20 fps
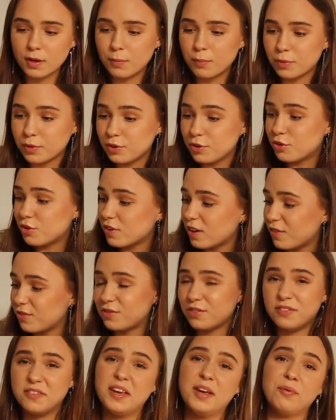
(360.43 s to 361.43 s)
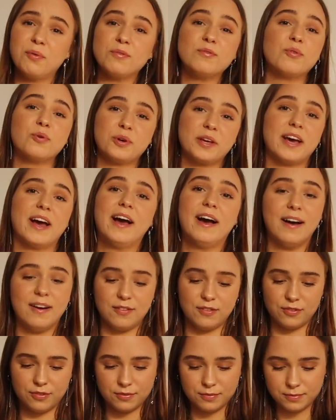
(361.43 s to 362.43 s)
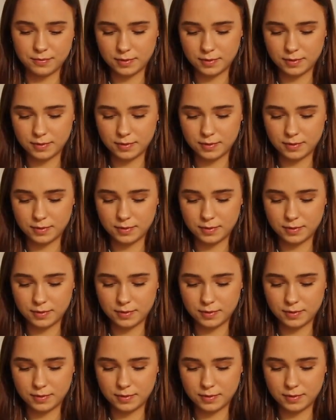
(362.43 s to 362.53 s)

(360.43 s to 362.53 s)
But you just have to deal with what you have.